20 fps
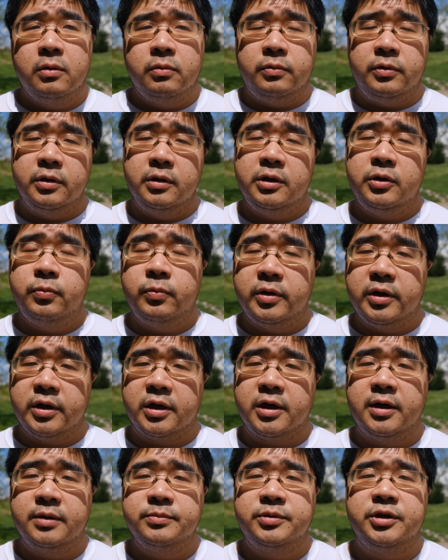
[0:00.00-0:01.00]
Really, when it
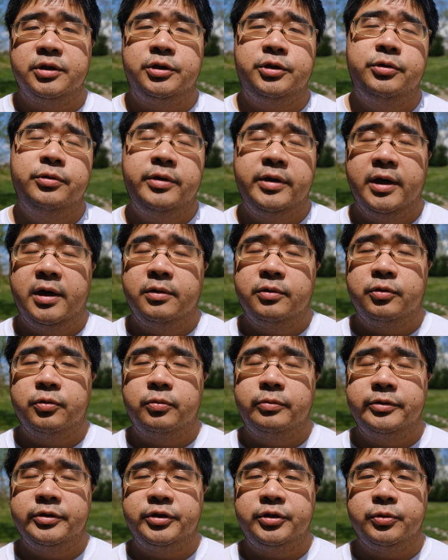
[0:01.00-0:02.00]
comes to shooting
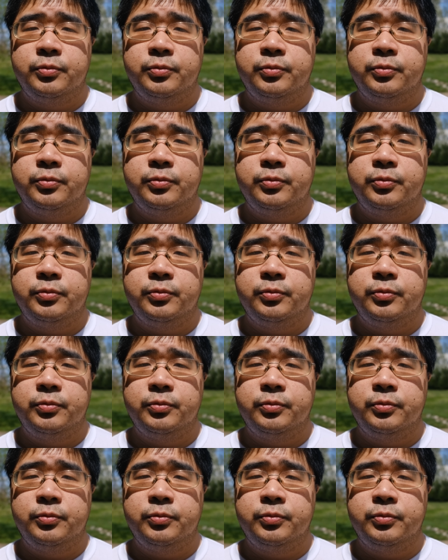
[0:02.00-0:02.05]
outdoors,